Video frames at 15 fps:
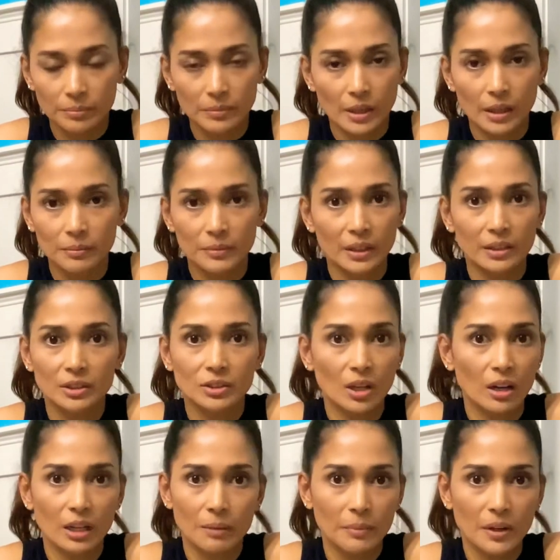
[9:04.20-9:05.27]
I'm going to
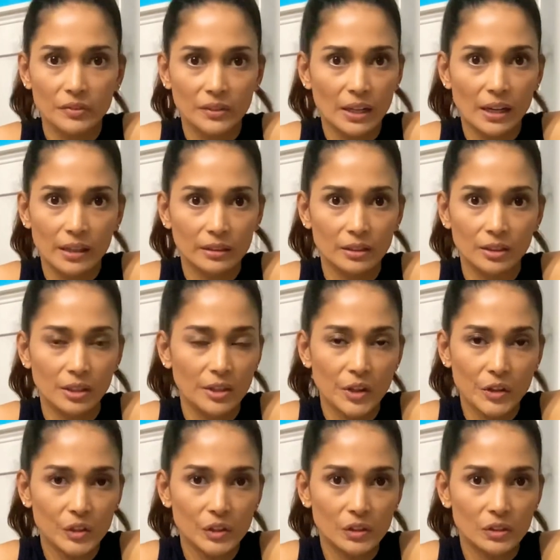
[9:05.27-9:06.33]
talk about that in
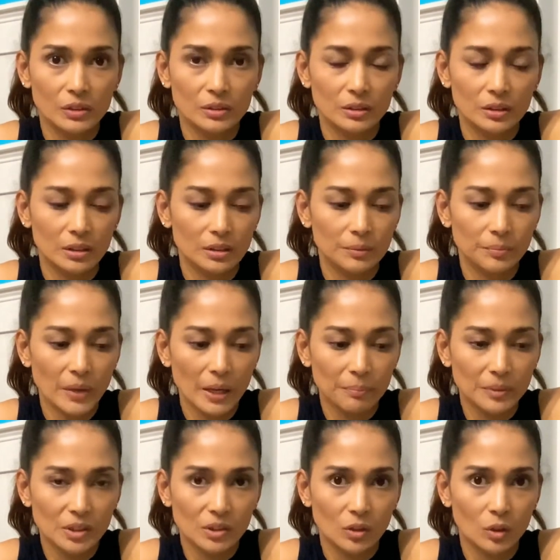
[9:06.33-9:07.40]
another
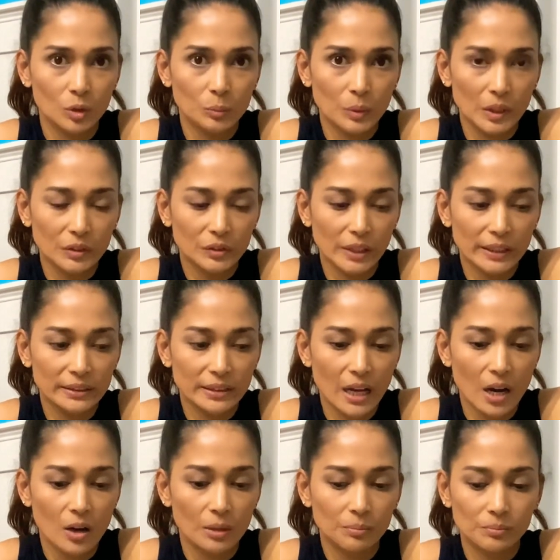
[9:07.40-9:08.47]
episode, but right
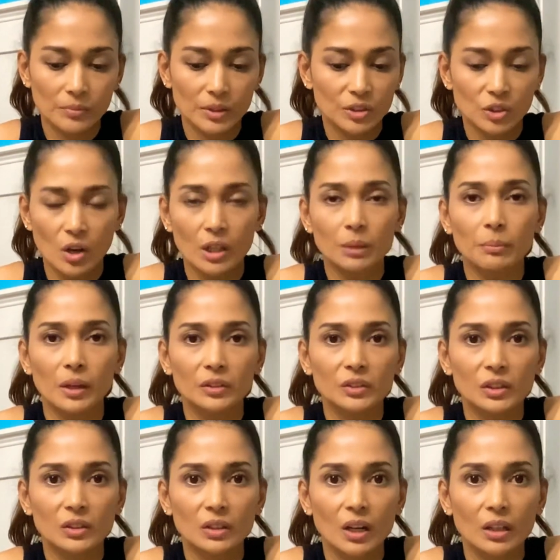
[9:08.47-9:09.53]
now it's all about the
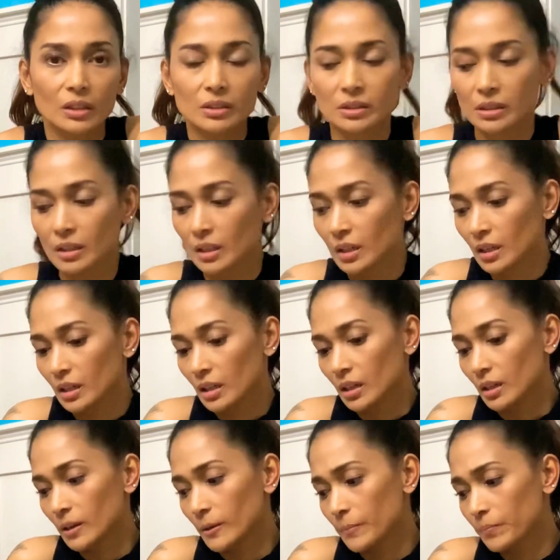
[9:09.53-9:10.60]
Glocks.
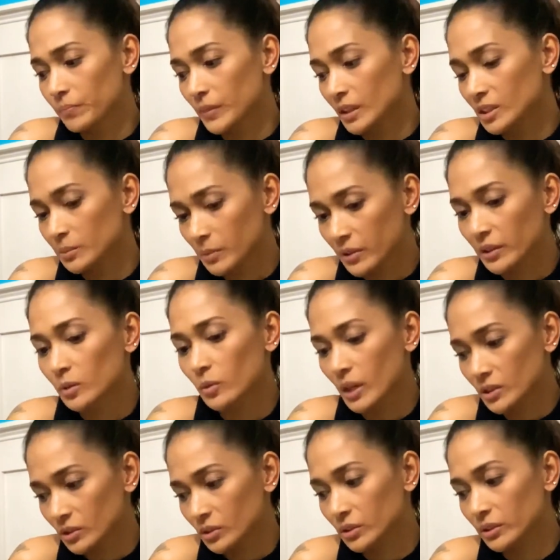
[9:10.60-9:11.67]
Smith &
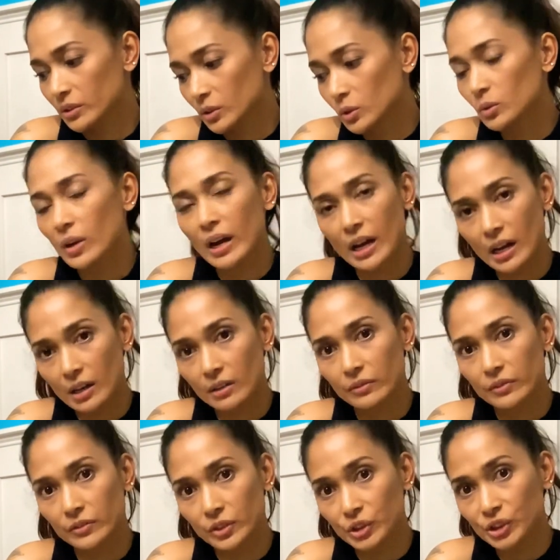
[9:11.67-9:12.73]
Wesson do
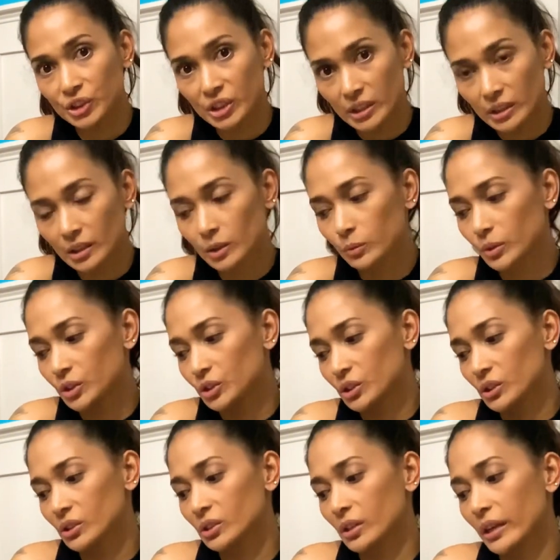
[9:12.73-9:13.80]
have their shield, which
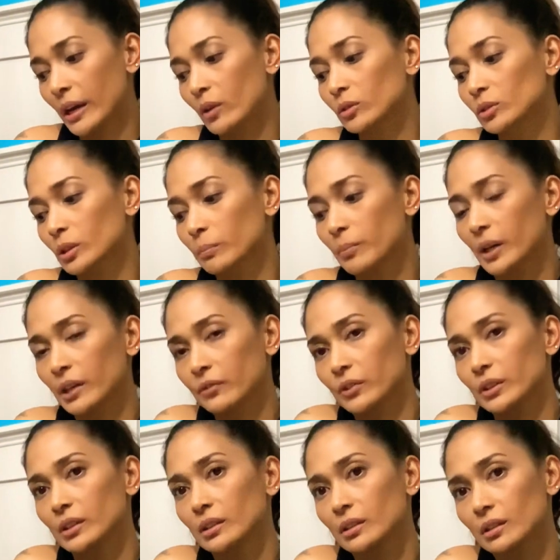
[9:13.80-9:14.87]
is the counterpart for
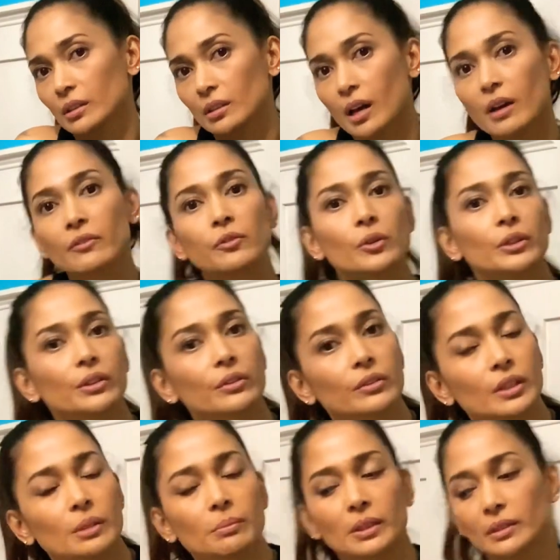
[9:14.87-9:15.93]
the Glock
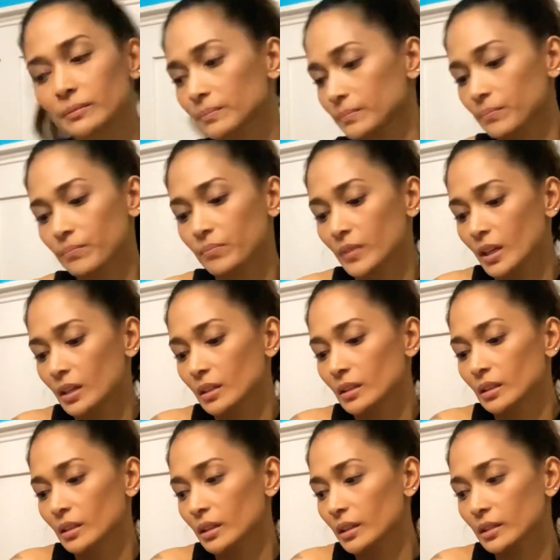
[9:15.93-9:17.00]
43, but
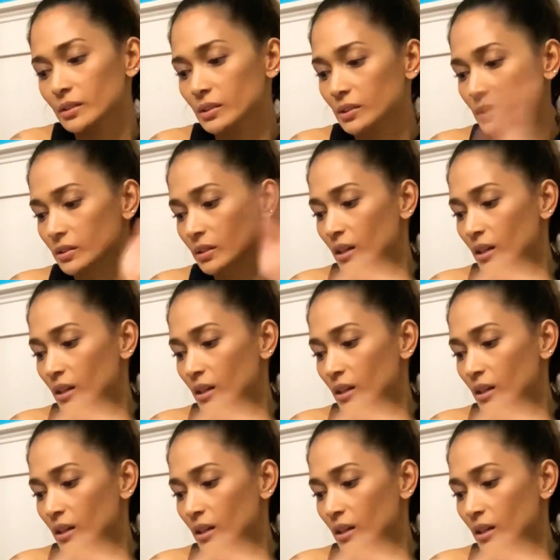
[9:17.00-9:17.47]
it's